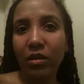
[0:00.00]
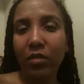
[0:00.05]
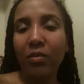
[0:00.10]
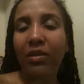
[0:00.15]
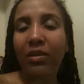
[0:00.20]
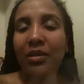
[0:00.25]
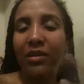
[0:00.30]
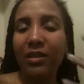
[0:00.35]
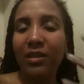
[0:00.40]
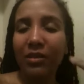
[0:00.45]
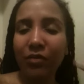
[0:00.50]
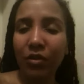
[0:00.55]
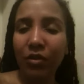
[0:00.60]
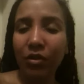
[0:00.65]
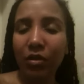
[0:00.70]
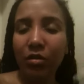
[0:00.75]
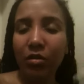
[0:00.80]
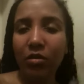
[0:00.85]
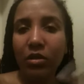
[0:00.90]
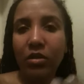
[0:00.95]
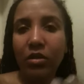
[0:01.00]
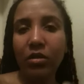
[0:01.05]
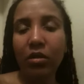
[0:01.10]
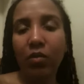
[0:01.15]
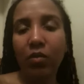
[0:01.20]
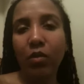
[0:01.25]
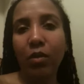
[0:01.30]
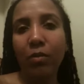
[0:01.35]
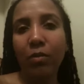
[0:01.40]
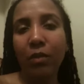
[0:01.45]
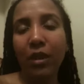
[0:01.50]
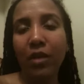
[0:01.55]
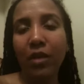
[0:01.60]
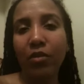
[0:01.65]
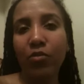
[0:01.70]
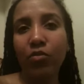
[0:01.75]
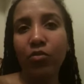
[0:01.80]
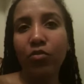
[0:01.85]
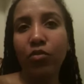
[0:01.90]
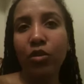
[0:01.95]
But the difficulties are what make
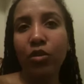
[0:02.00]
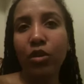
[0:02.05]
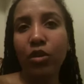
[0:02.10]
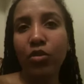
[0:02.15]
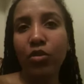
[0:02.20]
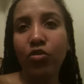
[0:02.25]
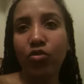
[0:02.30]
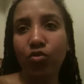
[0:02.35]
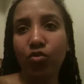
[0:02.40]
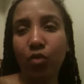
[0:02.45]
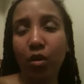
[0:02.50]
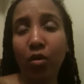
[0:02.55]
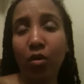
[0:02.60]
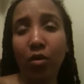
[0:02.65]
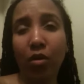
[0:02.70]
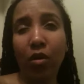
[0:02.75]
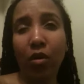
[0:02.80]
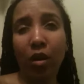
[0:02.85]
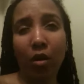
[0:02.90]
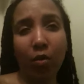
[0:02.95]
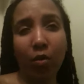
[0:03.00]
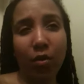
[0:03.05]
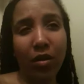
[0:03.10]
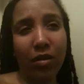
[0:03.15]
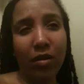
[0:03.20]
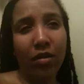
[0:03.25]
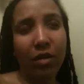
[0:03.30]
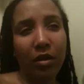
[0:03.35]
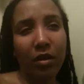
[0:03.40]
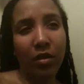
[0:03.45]
you stronger, are what,